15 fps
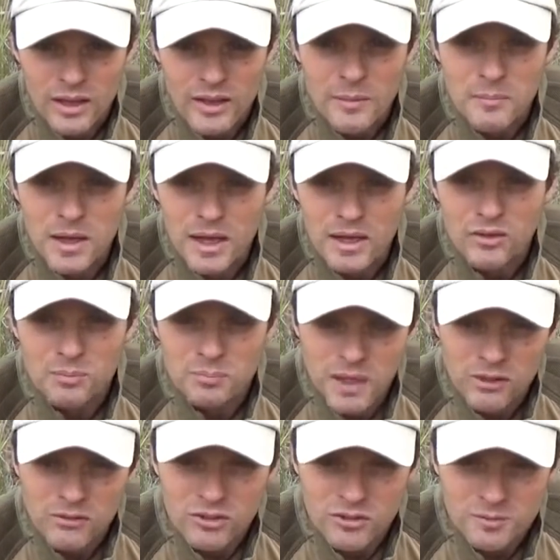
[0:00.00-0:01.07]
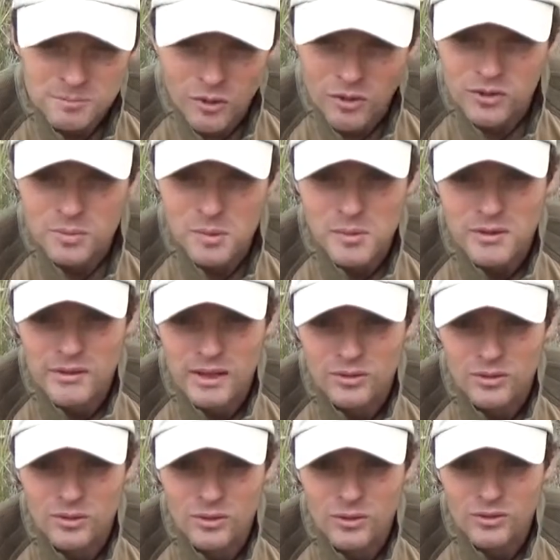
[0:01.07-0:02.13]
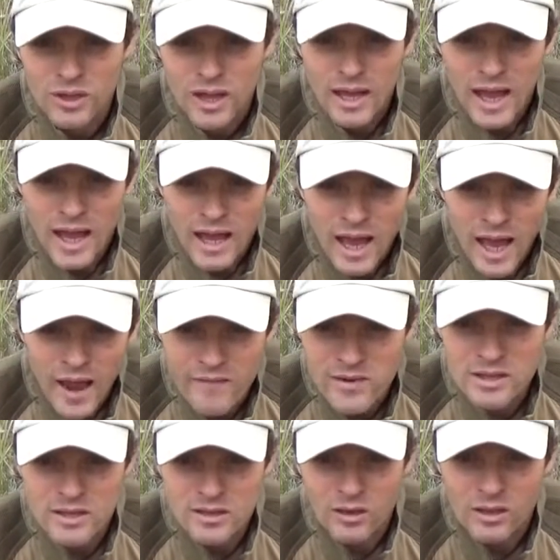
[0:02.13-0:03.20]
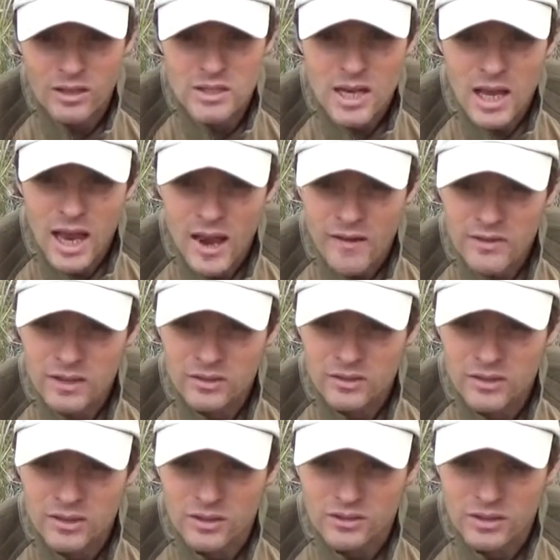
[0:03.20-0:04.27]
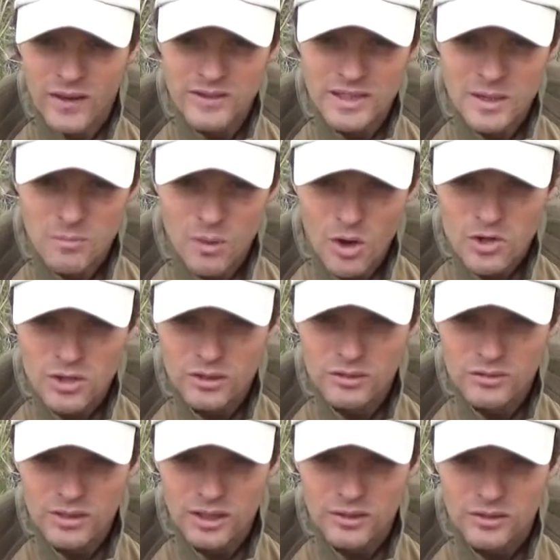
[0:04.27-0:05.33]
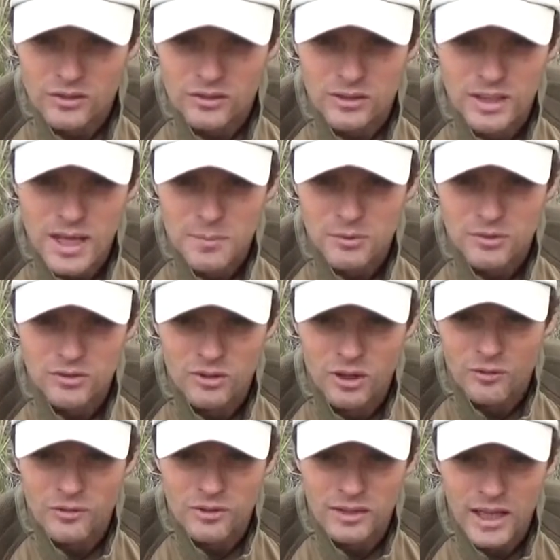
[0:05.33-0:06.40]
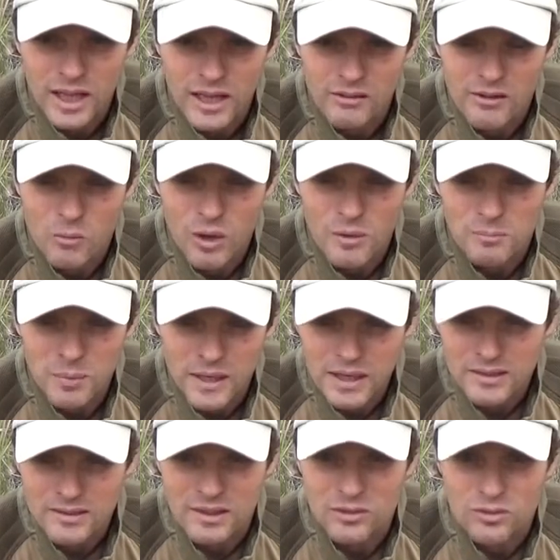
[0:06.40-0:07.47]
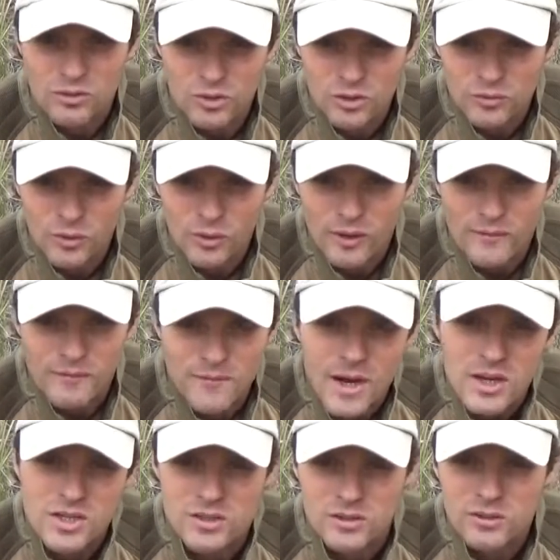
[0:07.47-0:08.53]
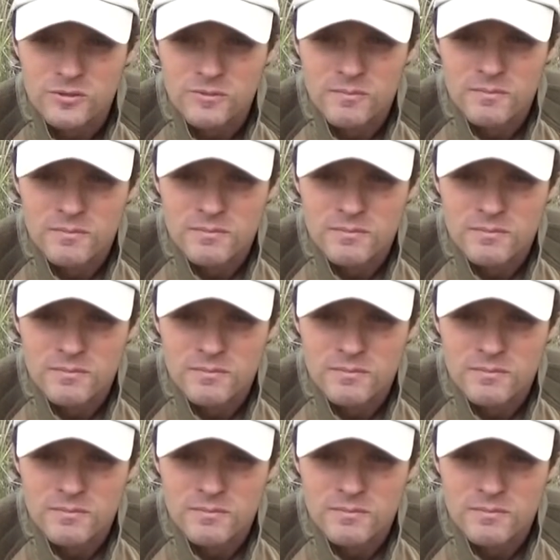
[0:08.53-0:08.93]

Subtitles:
And that means being responsible when you're outdoors, having the knowledge, having the skills, having the emotional intelligence to keep yourself together in one piece that's useful and functional